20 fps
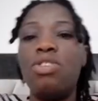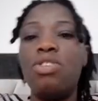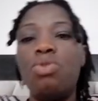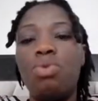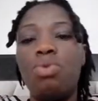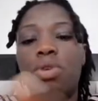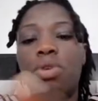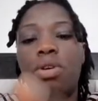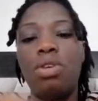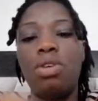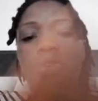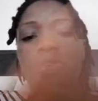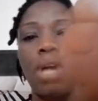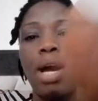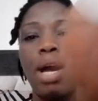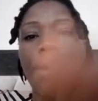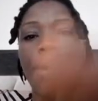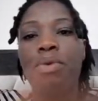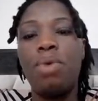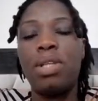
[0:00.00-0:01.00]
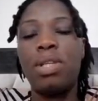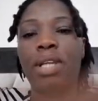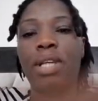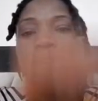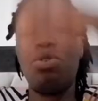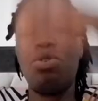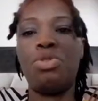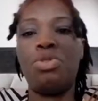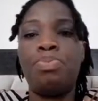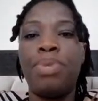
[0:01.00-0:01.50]
let's say you carry
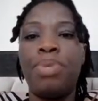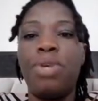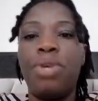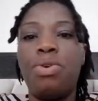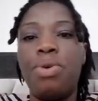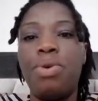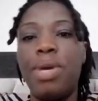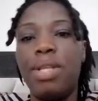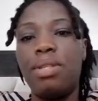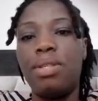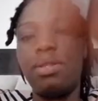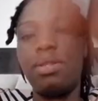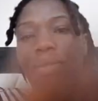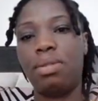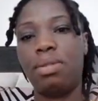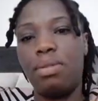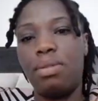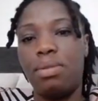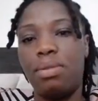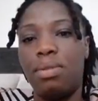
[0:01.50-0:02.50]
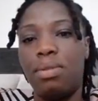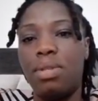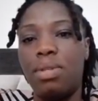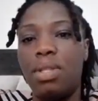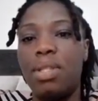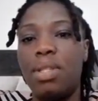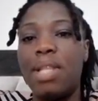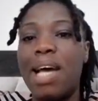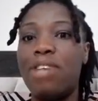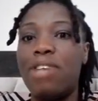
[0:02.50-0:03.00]
water and you sprinkle it.
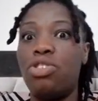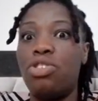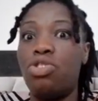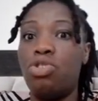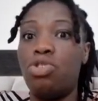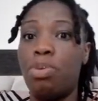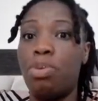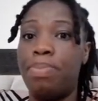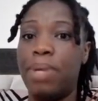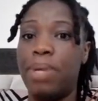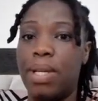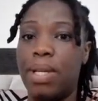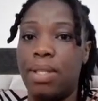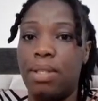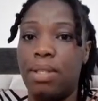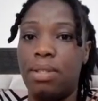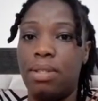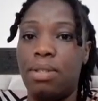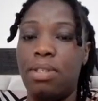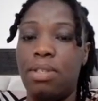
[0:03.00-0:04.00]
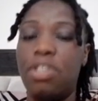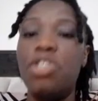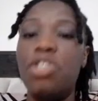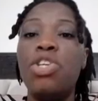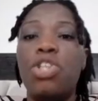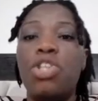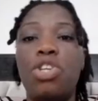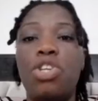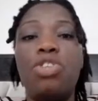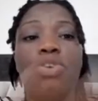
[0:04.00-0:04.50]
That's droplets.
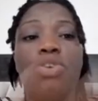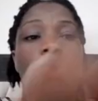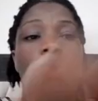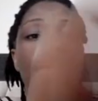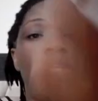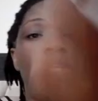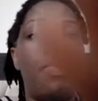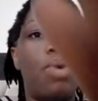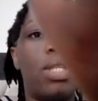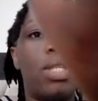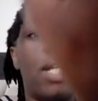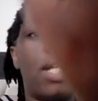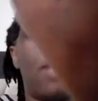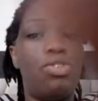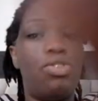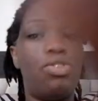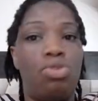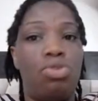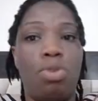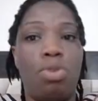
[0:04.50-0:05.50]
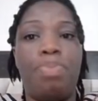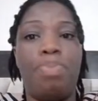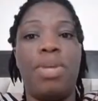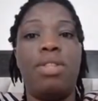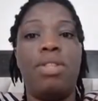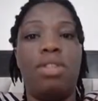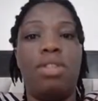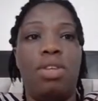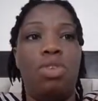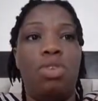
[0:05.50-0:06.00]
You know, when the water is
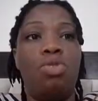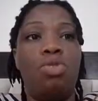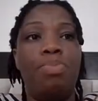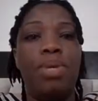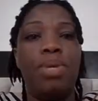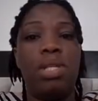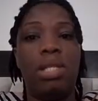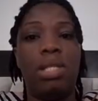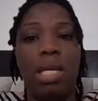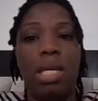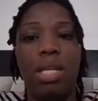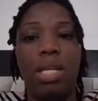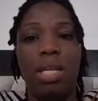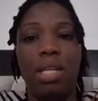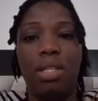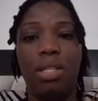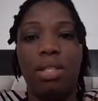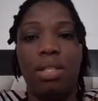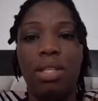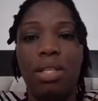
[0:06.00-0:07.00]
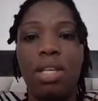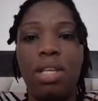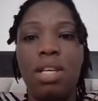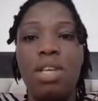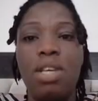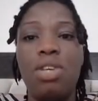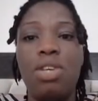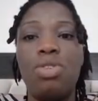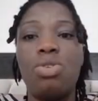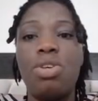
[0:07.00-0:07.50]
dropping, you'll be seeing it.
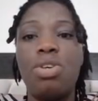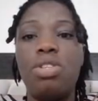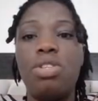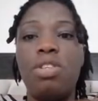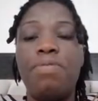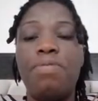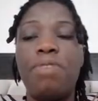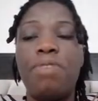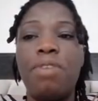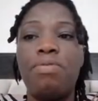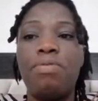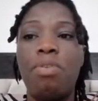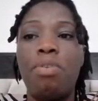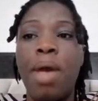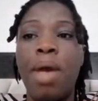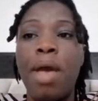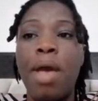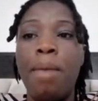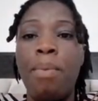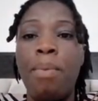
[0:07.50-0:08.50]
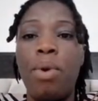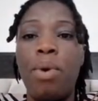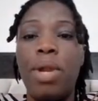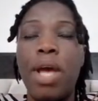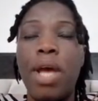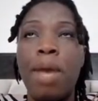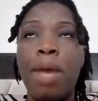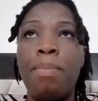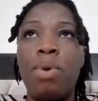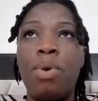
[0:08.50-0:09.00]
So it's different from
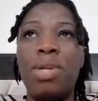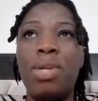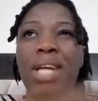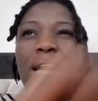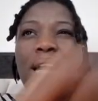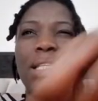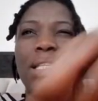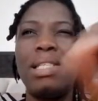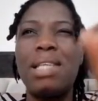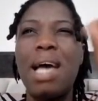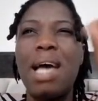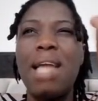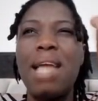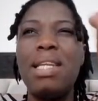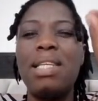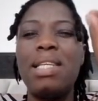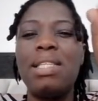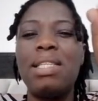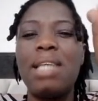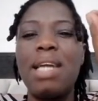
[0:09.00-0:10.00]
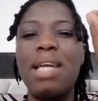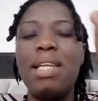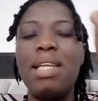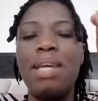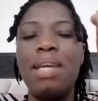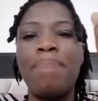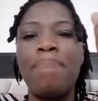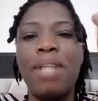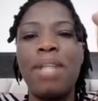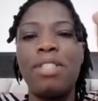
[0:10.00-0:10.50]
airborne. Airborne, they are tiny,
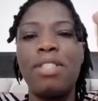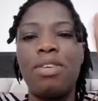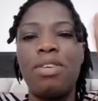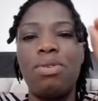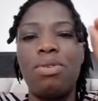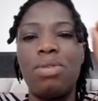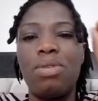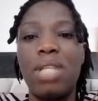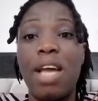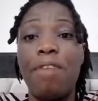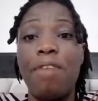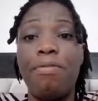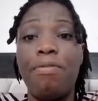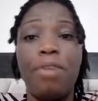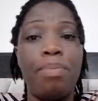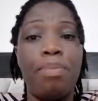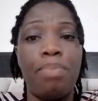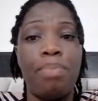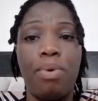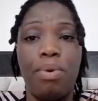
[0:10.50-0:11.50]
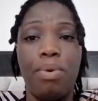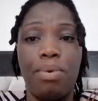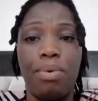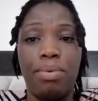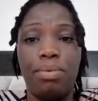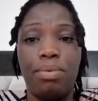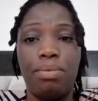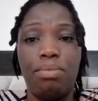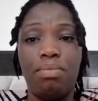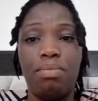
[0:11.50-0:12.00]
tiny particles like
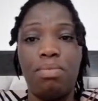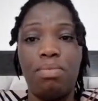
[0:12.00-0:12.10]
vapor.